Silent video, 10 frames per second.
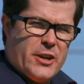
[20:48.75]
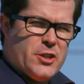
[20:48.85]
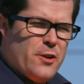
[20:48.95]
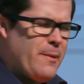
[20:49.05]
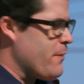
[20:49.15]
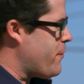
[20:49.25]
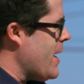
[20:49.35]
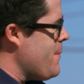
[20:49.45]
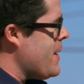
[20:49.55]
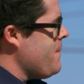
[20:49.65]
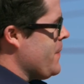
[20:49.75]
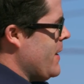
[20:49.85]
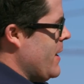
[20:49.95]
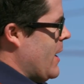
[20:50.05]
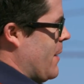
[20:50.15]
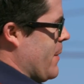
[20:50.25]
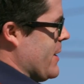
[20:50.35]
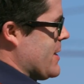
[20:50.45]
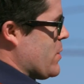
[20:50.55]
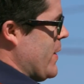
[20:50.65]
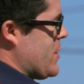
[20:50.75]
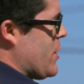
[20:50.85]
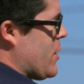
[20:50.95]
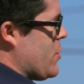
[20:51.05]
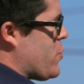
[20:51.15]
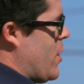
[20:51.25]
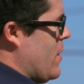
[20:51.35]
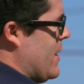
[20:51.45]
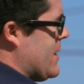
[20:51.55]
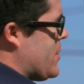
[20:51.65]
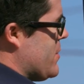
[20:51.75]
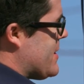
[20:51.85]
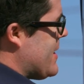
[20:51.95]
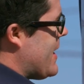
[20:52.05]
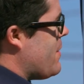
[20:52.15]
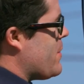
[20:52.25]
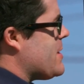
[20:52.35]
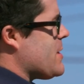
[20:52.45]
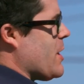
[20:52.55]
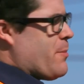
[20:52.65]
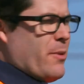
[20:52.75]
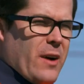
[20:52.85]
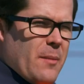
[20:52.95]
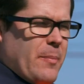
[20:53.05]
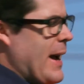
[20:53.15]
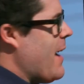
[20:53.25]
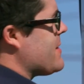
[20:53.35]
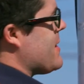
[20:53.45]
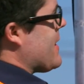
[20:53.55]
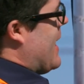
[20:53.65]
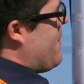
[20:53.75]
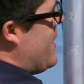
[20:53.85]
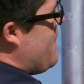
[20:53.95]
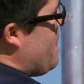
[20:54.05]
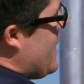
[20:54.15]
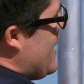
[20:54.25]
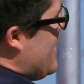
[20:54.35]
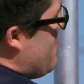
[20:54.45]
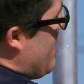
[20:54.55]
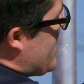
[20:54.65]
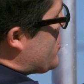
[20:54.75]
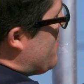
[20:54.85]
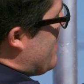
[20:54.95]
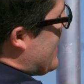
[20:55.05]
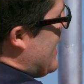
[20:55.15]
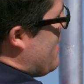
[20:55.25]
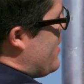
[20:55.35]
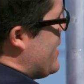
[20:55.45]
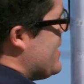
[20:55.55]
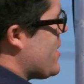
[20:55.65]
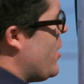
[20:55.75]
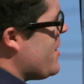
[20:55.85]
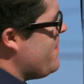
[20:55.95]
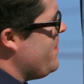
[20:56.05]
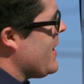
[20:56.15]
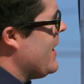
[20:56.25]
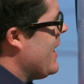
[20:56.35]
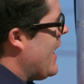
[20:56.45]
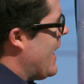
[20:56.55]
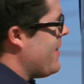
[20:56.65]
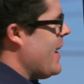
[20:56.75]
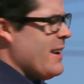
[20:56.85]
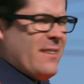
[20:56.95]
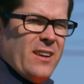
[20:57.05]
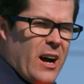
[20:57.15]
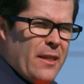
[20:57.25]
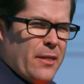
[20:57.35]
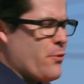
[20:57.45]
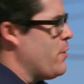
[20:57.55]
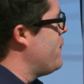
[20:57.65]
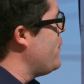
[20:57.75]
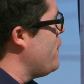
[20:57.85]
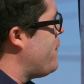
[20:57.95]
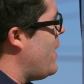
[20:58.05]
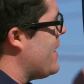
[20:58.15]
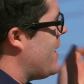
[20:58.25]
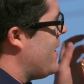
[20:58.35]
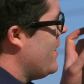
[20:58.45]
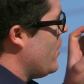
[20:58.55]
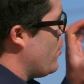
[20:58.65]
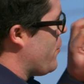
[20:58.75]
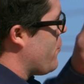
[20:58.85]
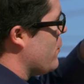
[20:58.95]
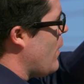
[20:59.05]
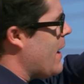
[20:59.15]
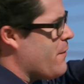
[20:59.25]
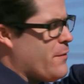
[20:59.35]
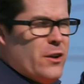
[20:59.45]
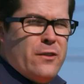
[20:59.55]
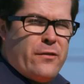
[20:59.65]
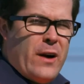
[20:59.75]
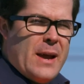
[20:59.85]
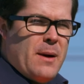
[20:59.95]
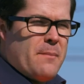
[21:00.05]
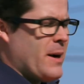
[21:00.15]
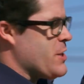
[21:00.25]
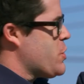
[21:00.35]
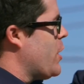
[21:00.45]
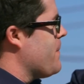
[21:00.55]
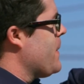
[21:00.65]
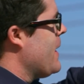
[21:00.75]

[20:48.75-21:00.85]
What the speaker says: to do my framing, I'm going to switch the controller to setup, which is going to provide power to the camera. Make sure my camera is on, and then either through the viewfinder or through live view, frame up my shot.